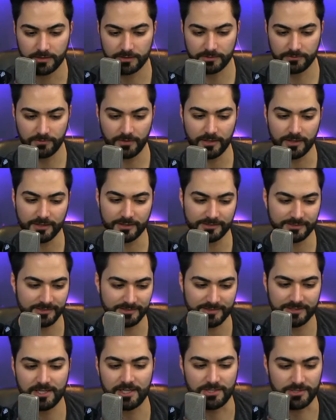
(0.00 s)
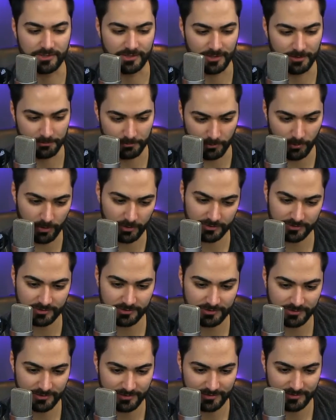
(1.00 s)
good discussion there,
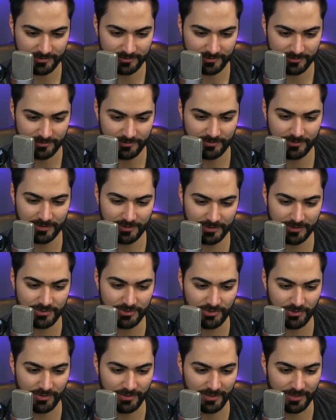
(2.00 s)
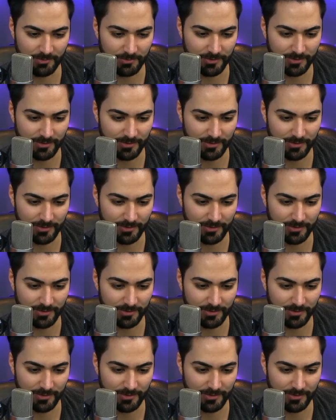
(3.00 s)
boys. Really enjoyed that one.